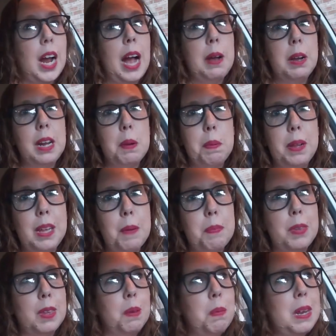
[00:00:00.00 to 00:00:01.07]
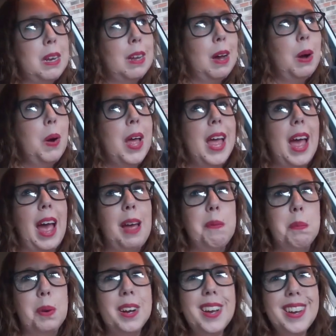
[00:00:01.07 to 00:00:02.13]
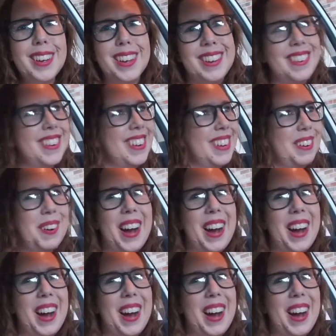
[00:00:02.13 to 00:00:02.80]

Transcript: I'm gonna pull up to the window and we're gonna continue